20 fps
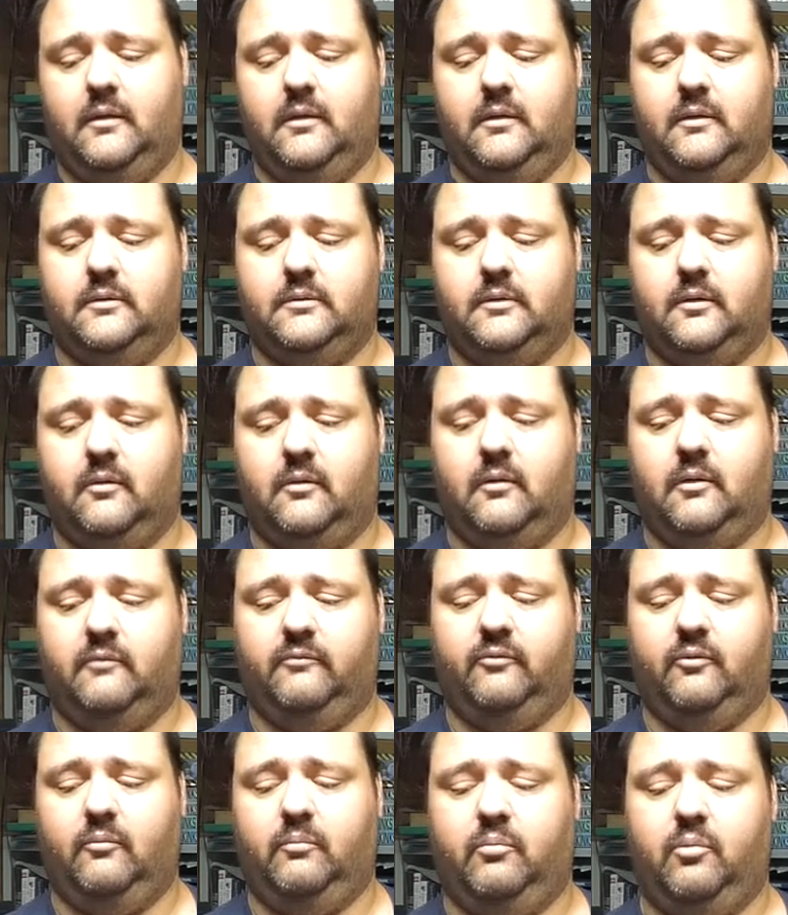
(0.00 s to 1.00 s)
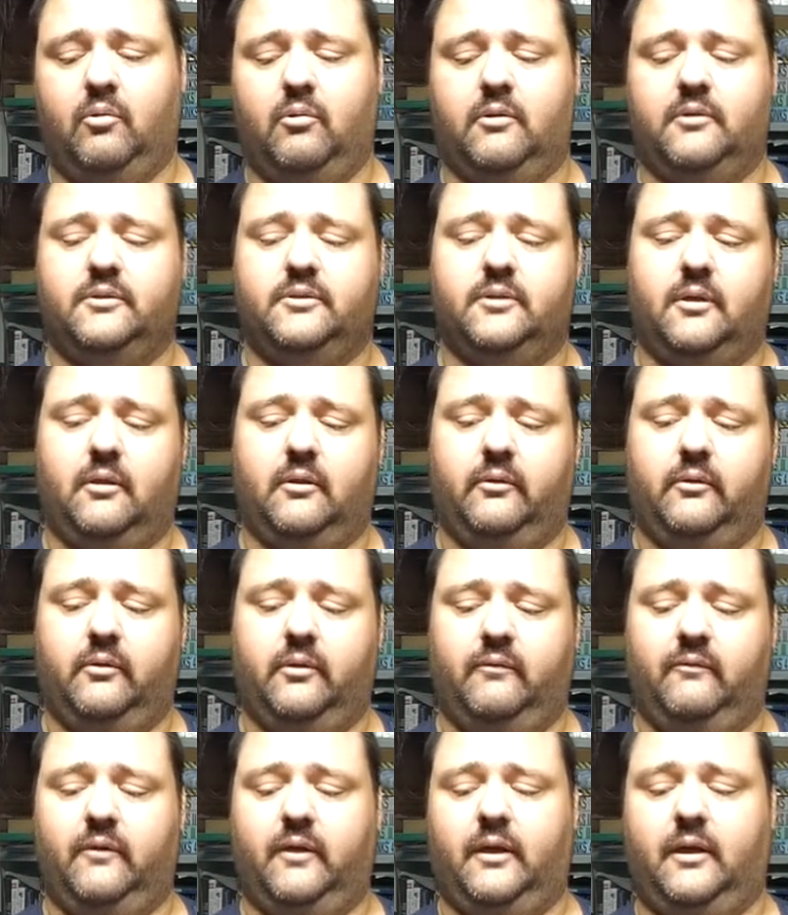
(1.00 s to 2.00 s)
So a full port
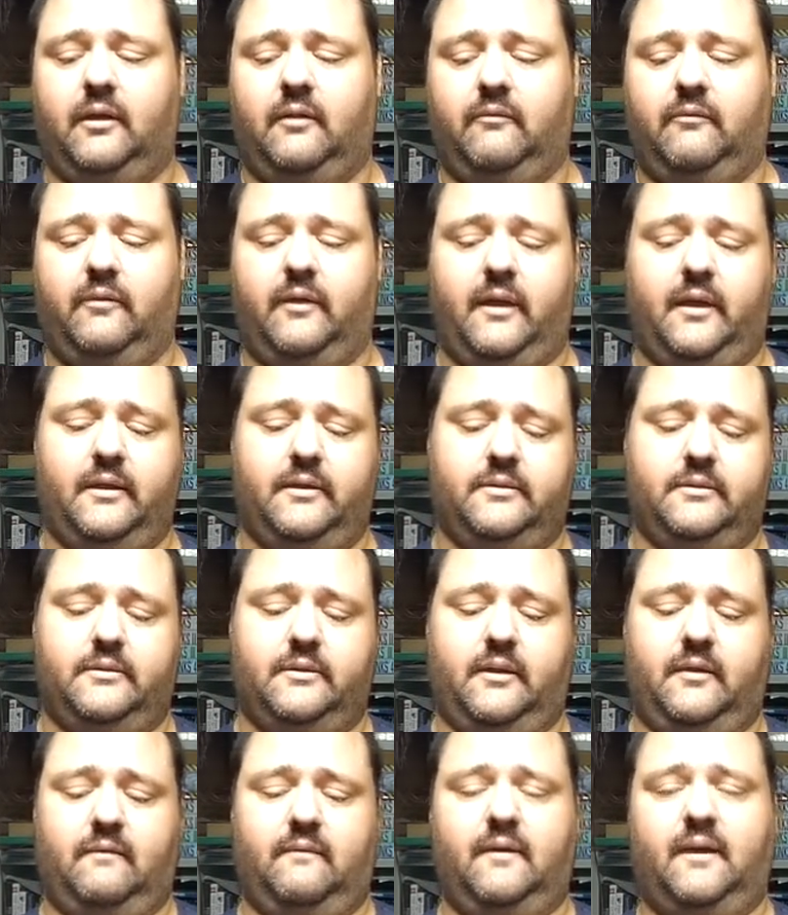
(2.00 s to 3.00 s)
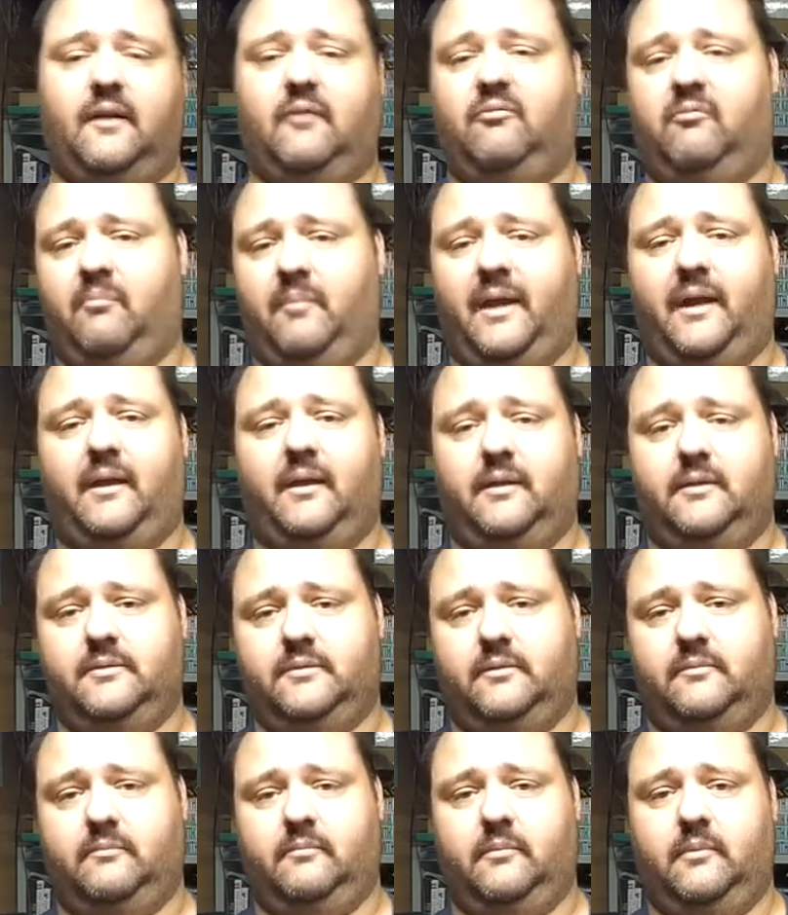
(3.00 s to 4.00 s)
solenoid valve has a valve
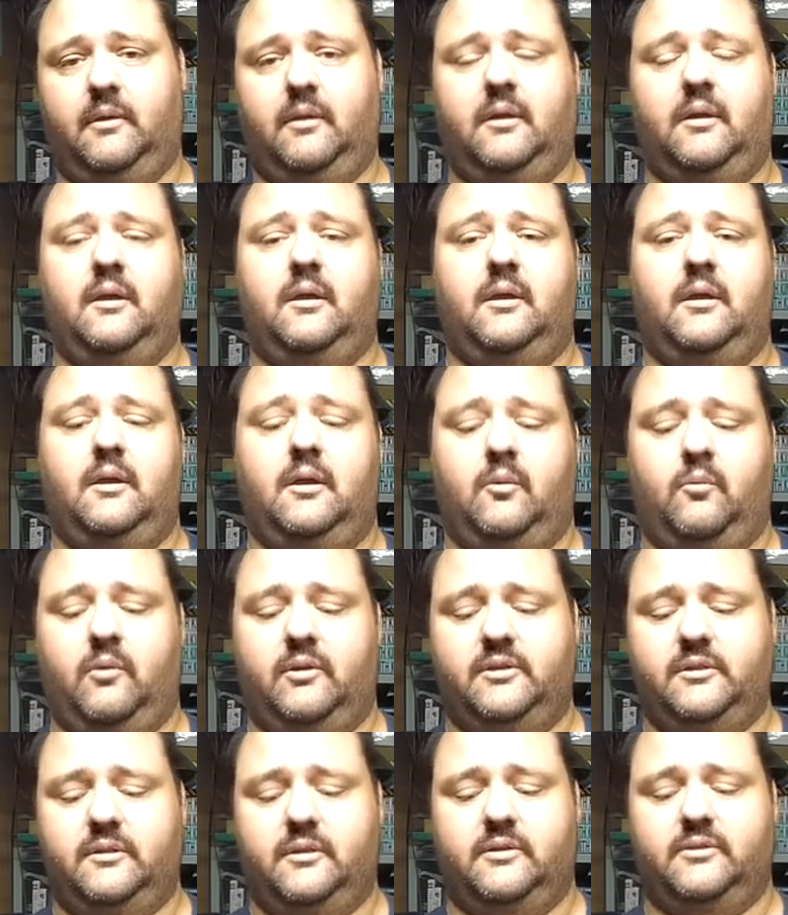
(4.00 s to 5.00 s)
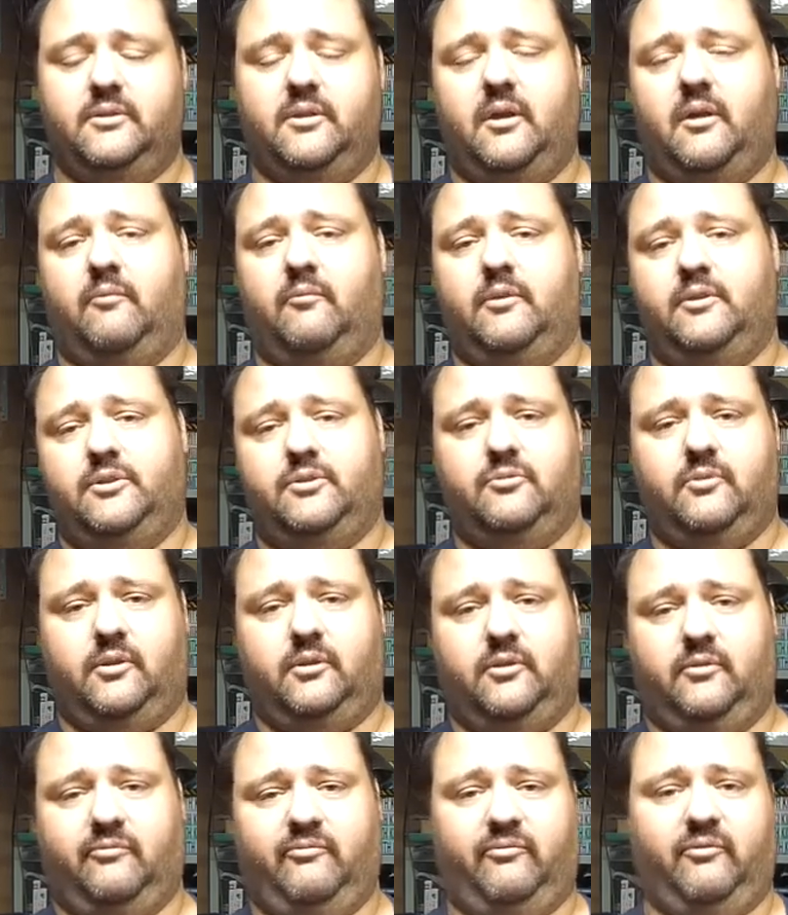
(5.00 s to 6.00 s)
mechanism which does not
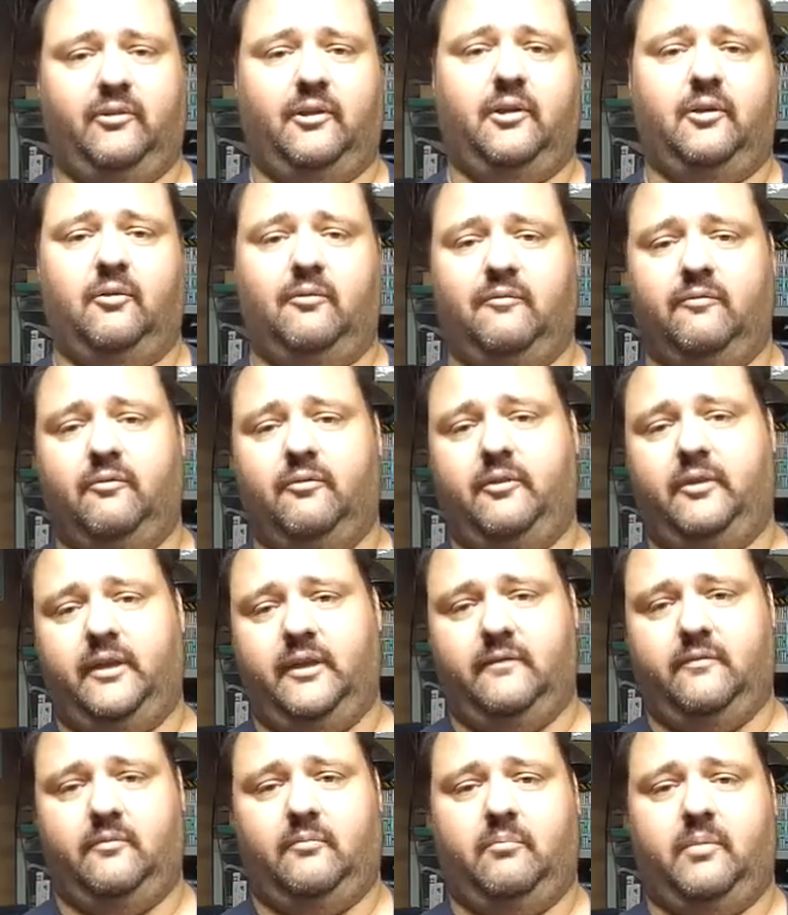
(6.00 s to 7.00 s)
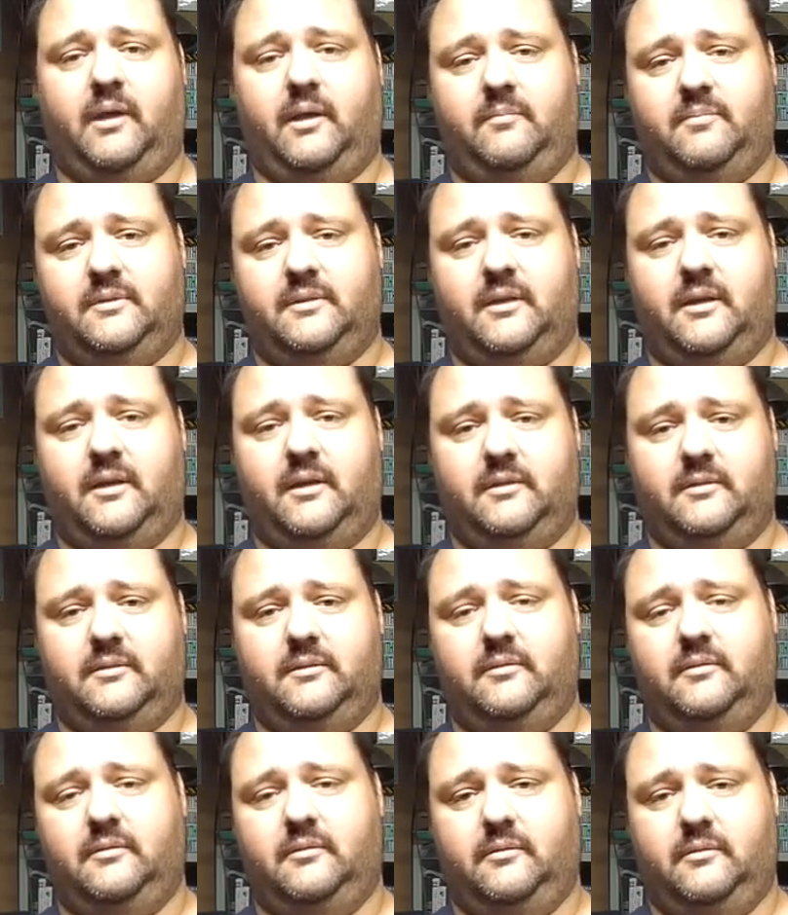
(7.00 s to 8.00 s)
restrict the flow for the given pipe
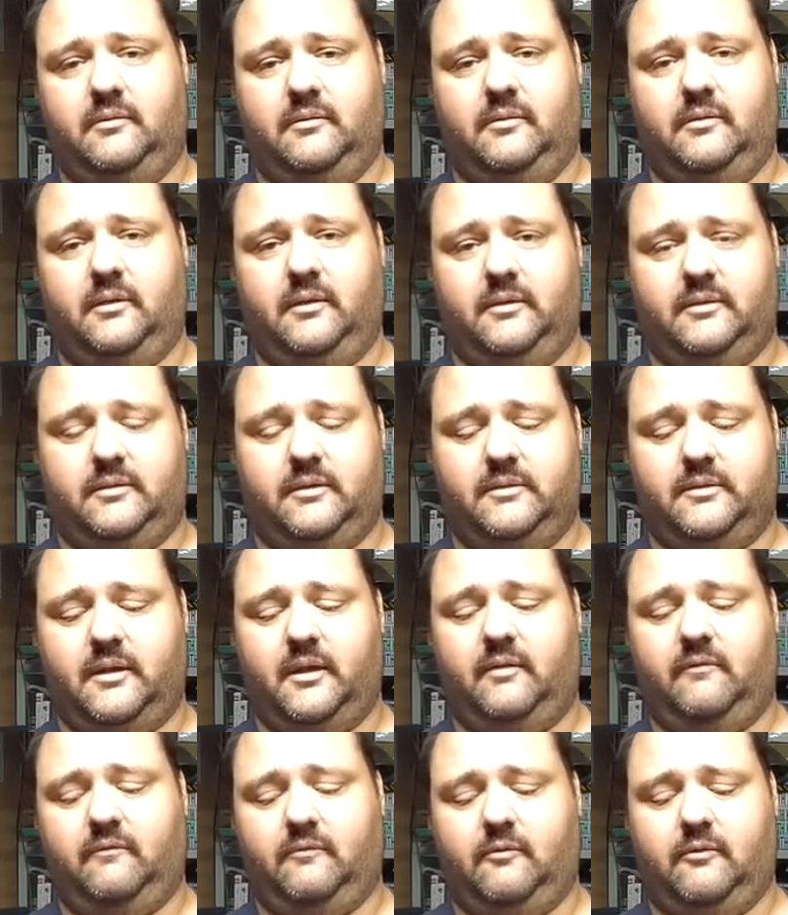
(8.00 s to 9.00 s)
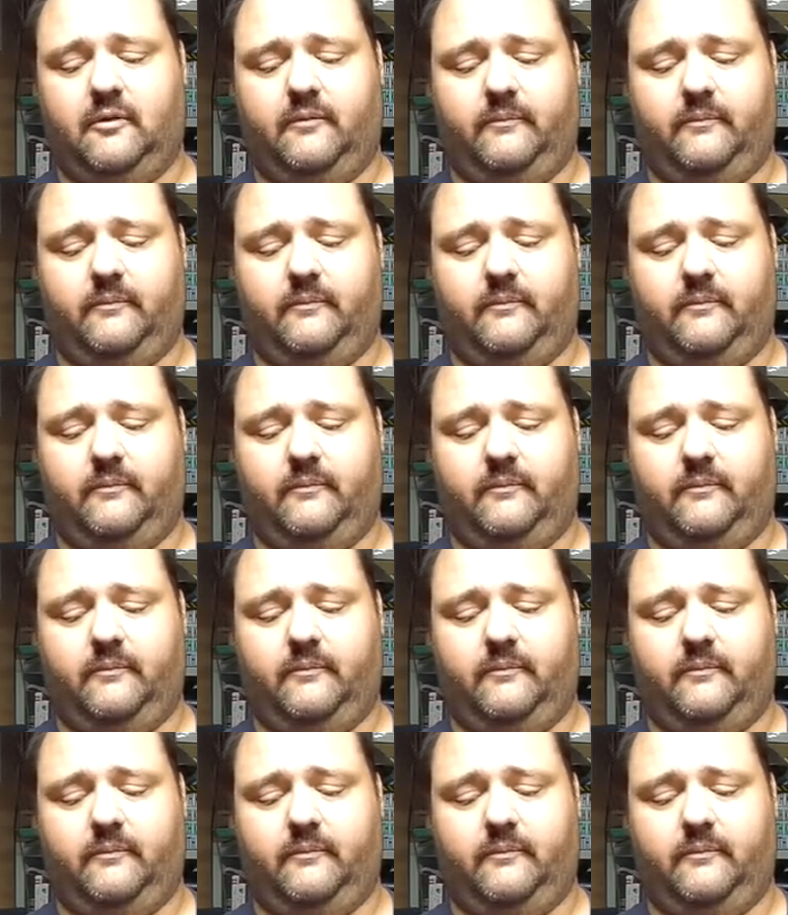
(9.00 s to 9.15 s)
size it's designed for.